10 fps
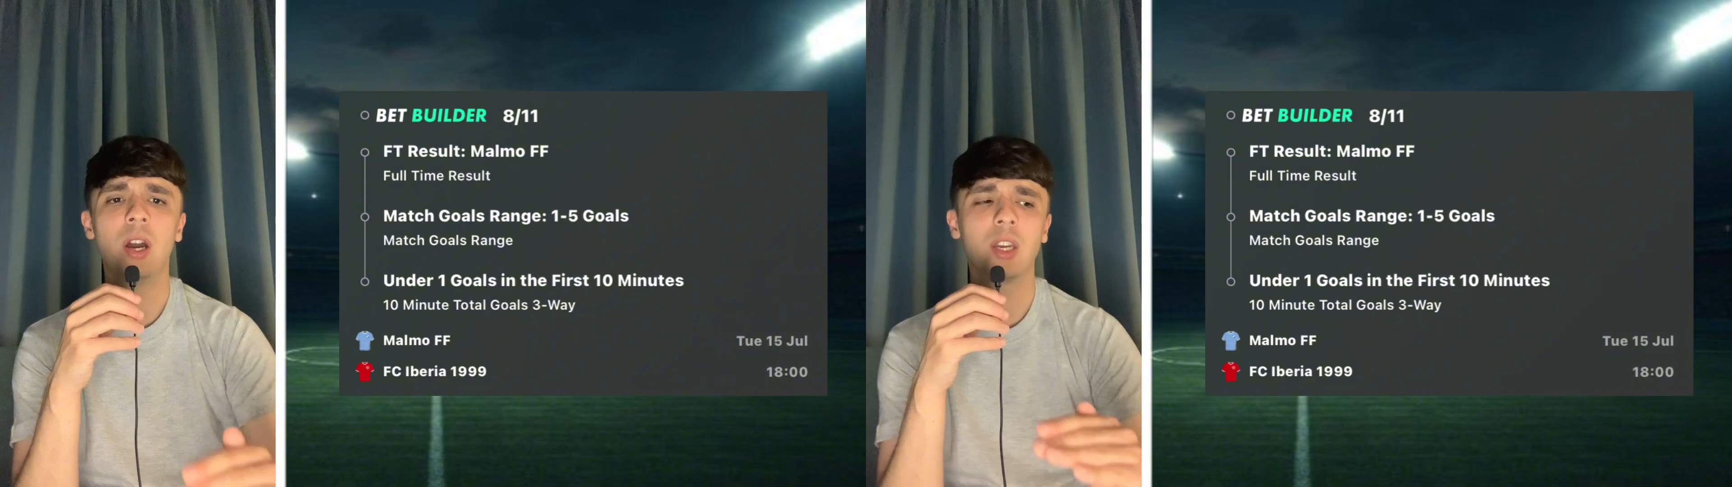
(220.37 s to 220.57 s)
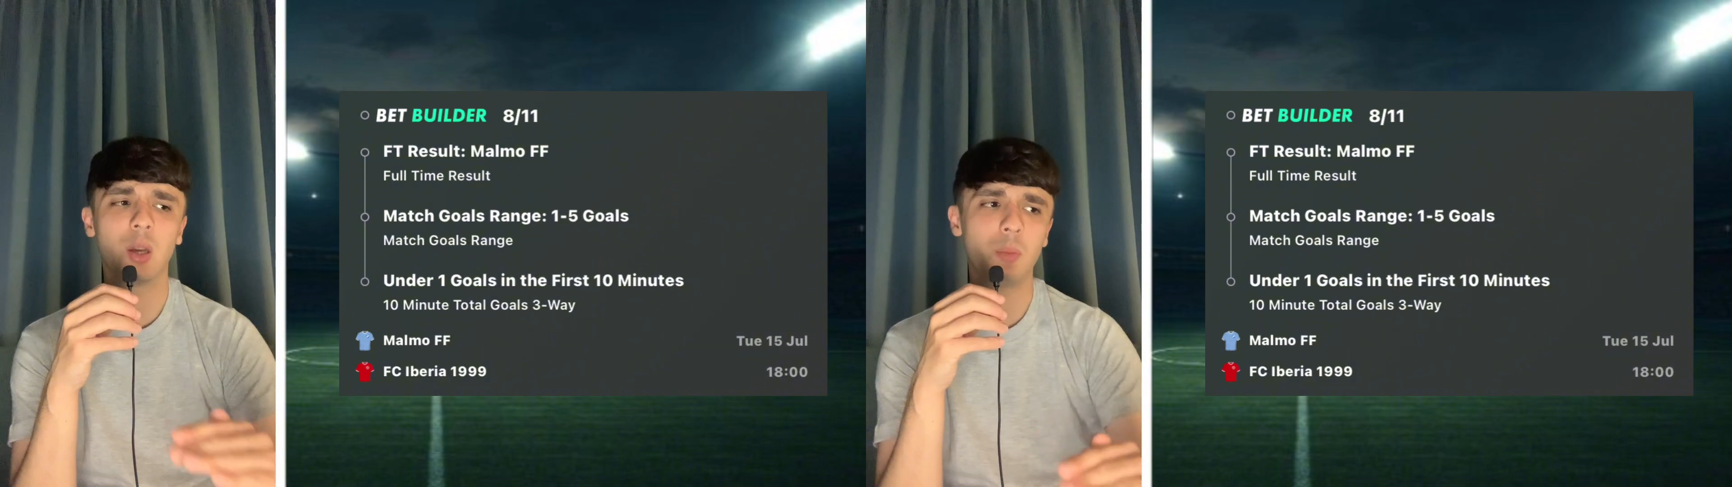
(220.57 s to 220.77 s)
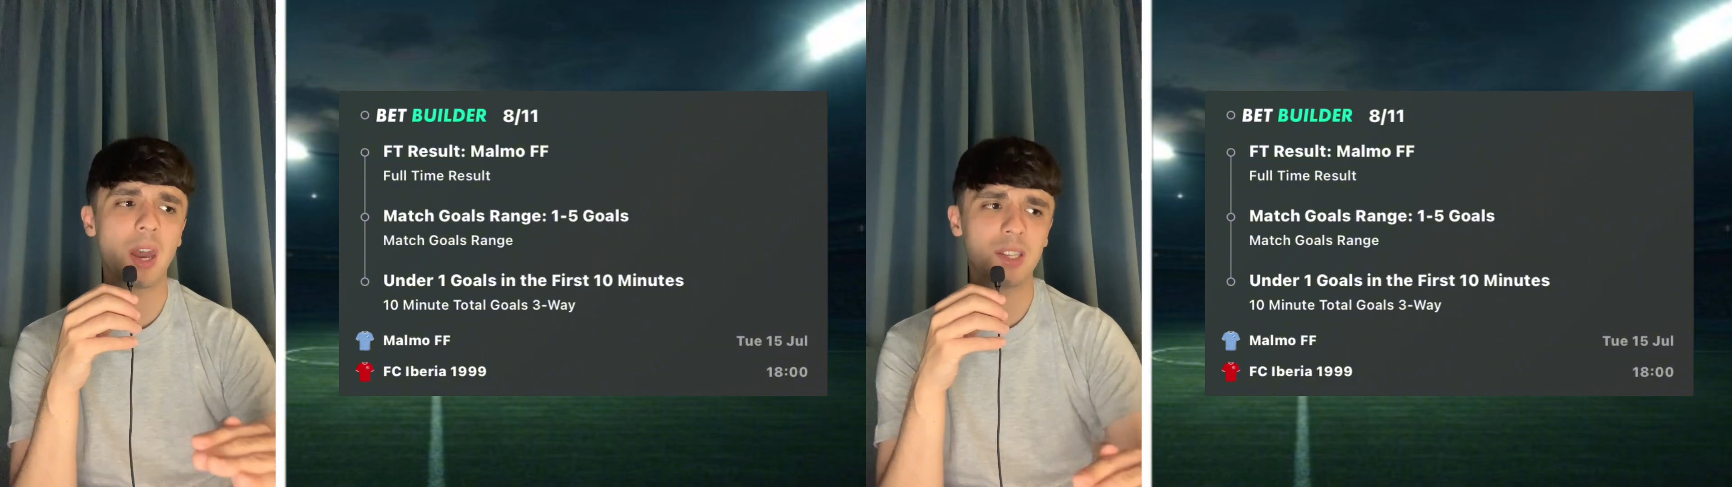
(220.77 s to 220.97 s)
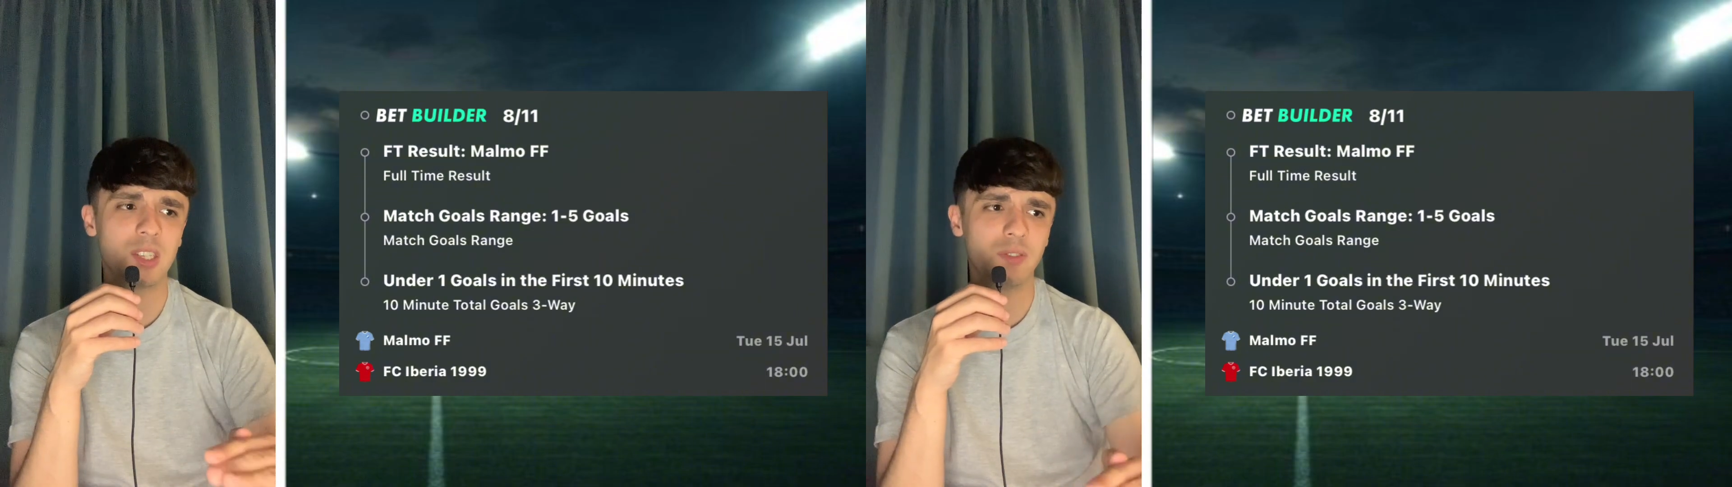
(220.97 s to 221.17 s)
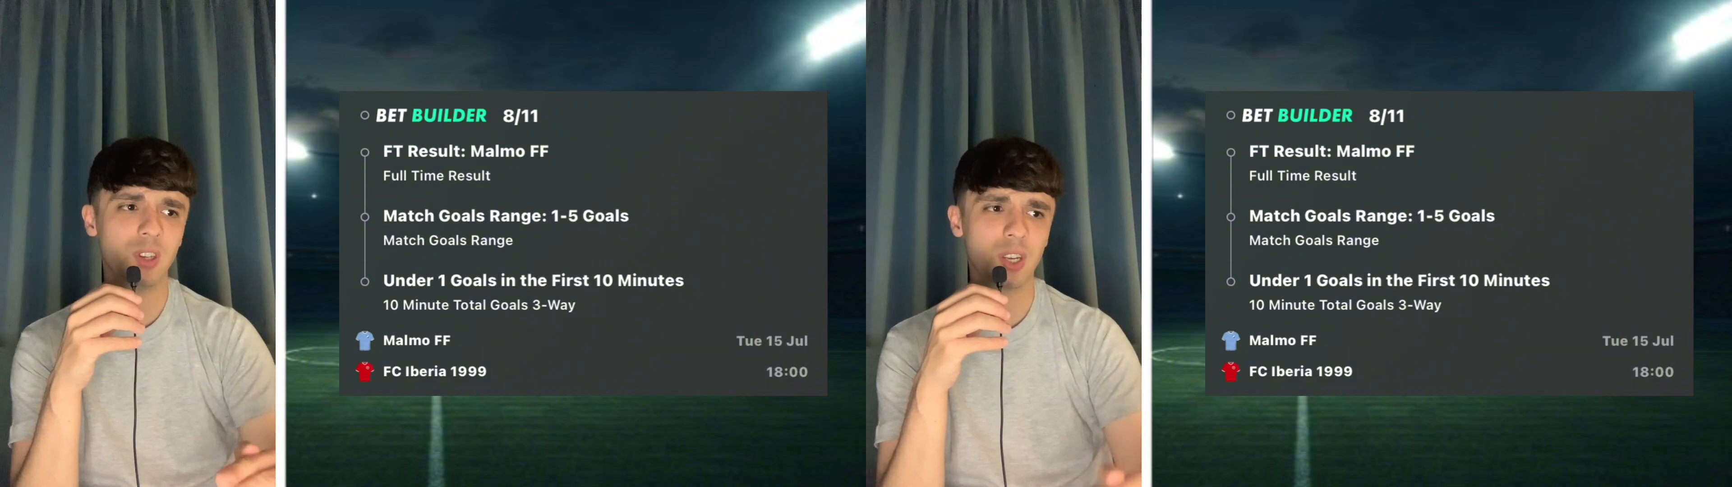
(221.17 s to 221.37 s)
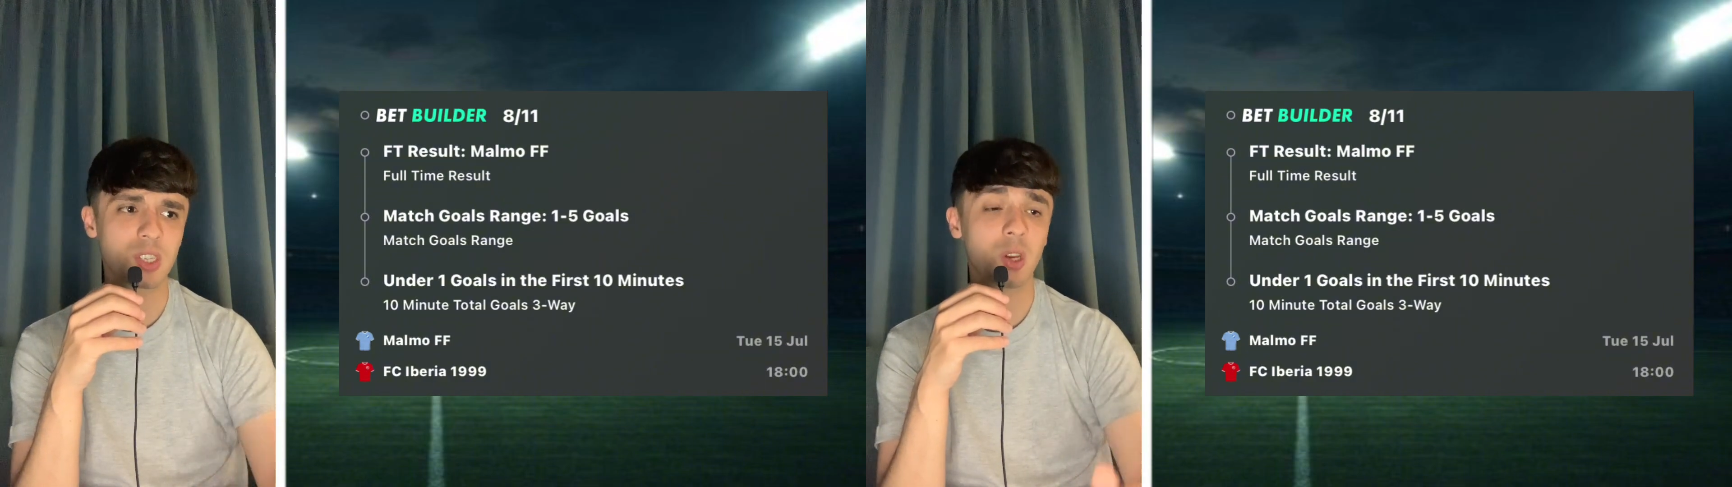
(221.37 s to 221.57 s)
competitiveness